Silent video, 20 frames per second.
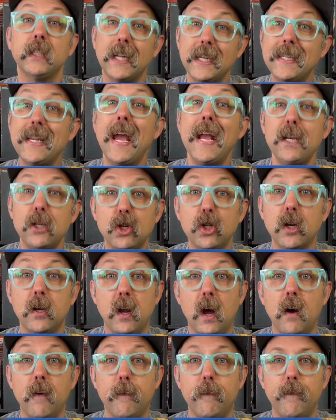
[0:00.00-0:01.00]
a nation
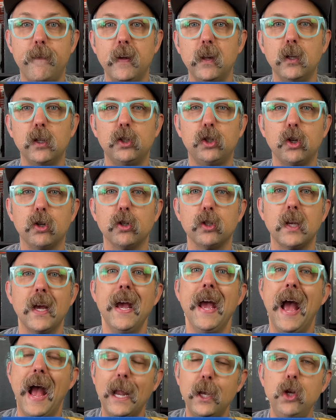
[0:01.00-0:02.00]
of villagers,
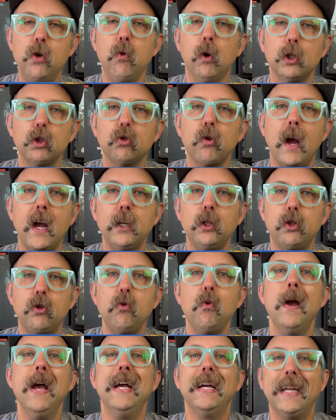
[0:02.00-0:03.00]
and you are trying
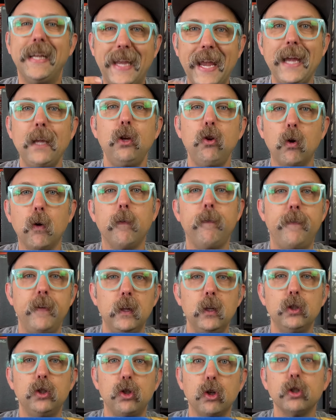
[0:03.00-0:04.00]
to get your
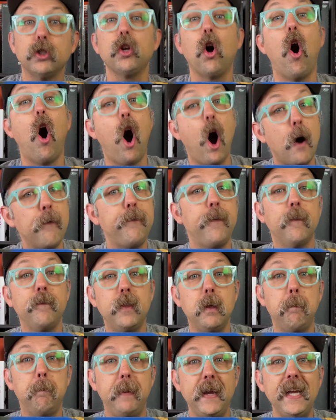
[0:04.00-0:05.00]
villagers off of
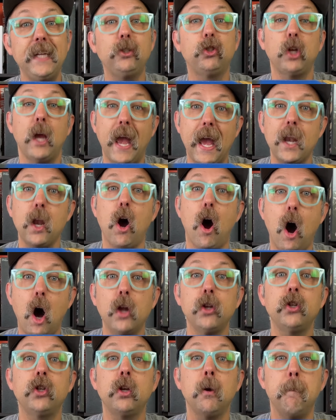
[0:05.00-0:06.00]
the beach and
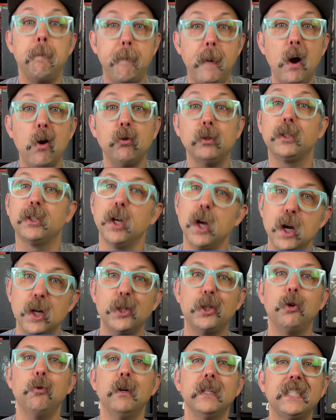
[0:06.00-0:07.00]
onto boats
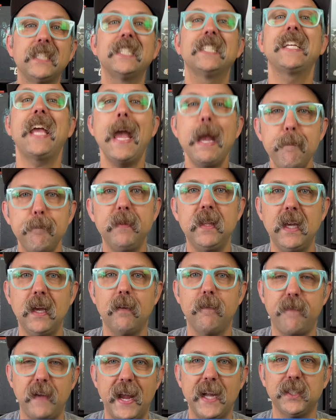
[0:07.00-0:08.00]
to escape the
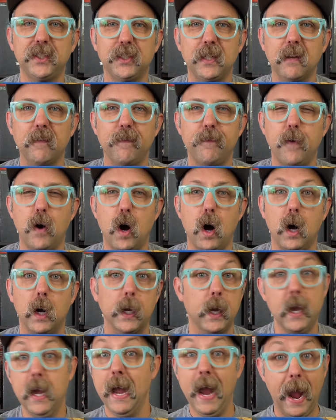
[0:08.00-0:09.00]
advancing
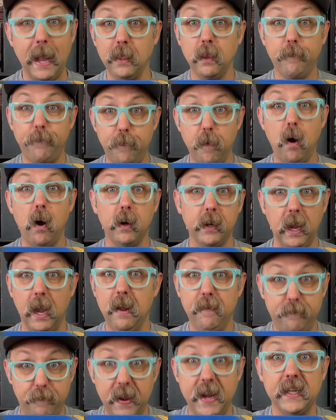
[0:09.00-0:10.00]
fog. And the fog
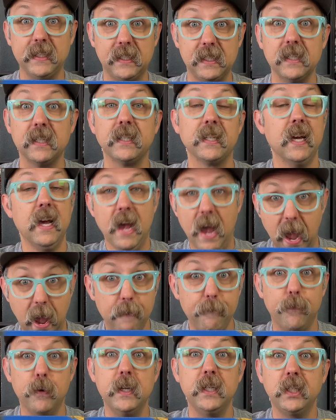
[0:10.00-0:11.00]
advances
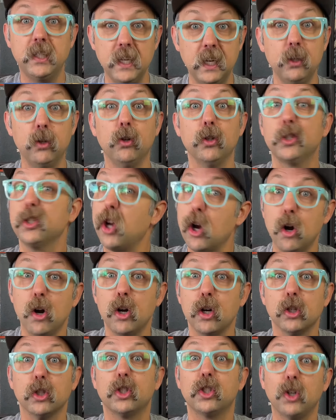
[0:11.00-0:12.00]
every single
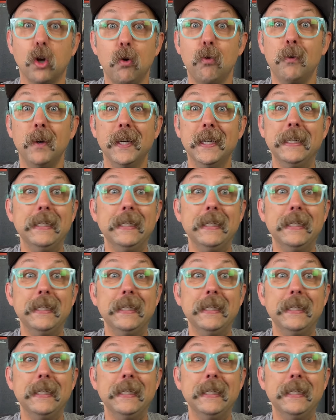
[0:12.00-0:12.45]
turn, so